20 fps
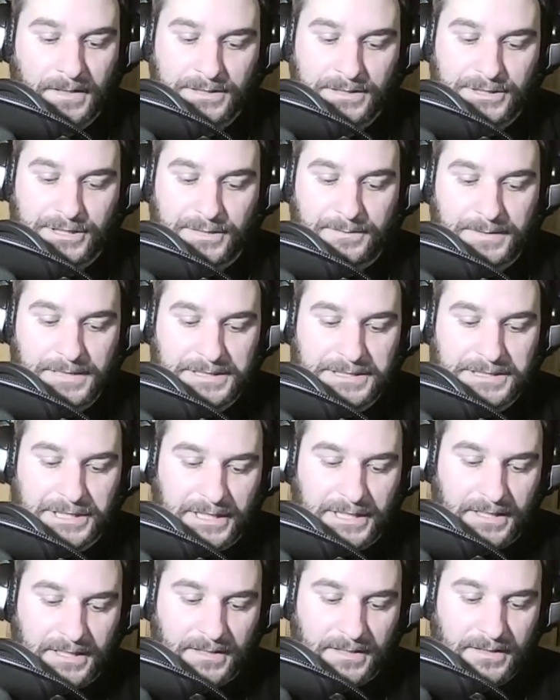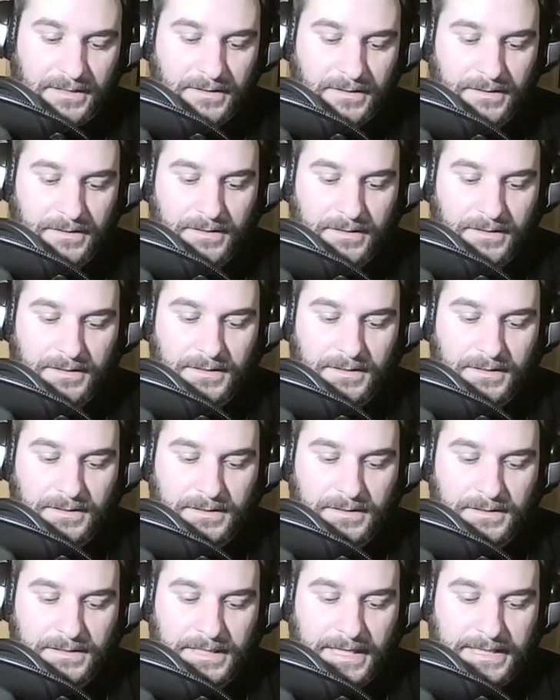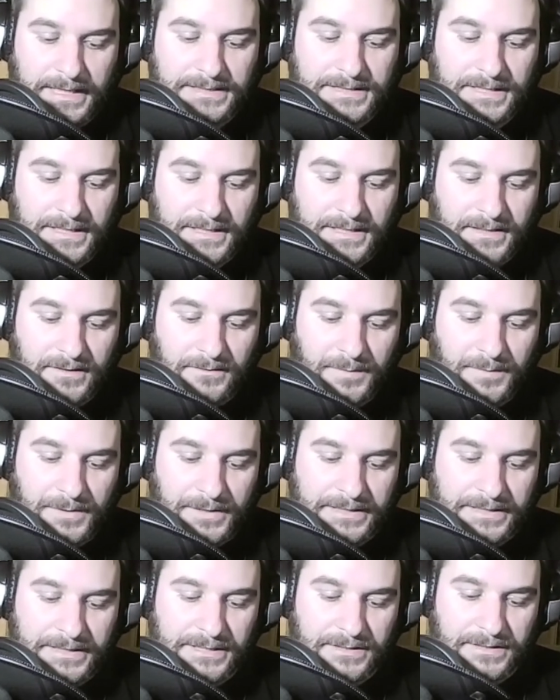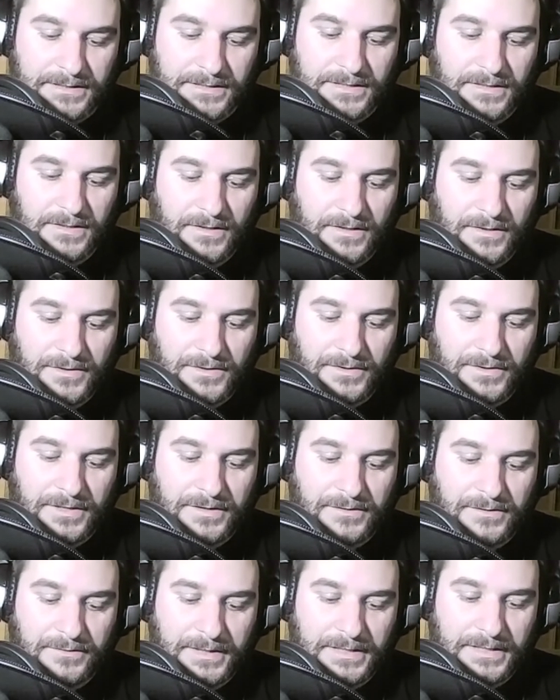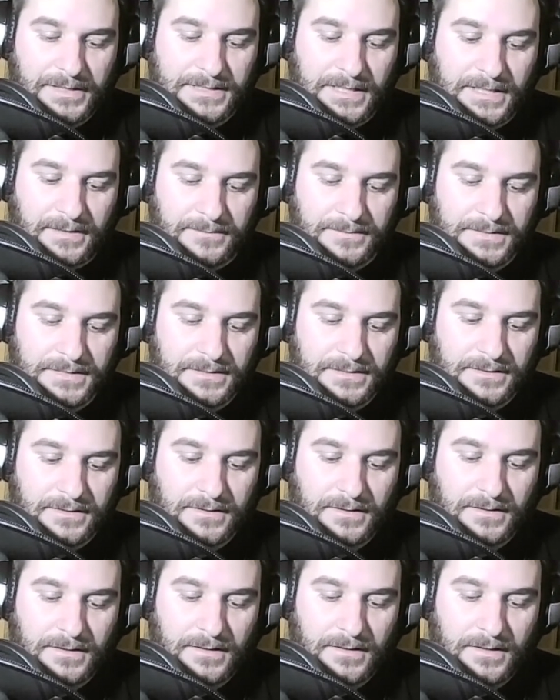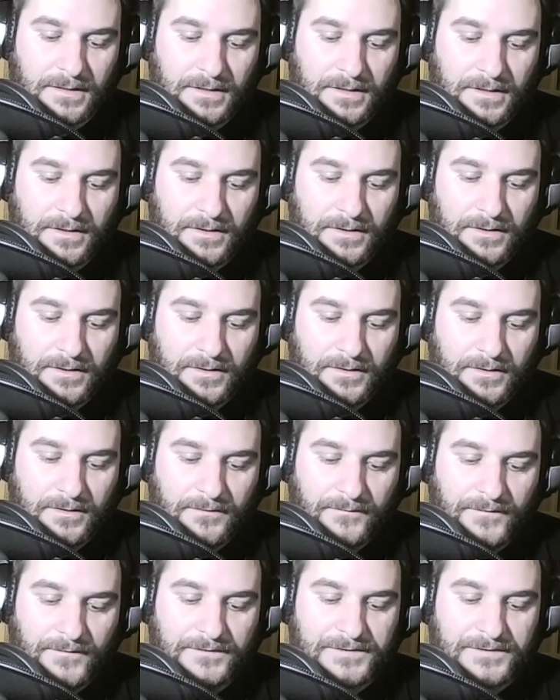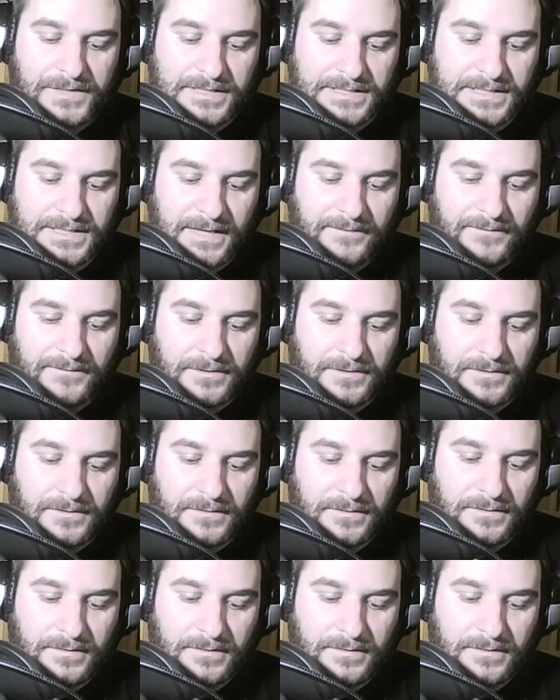Jimmy G, 19 completions, 33 attempts, 57%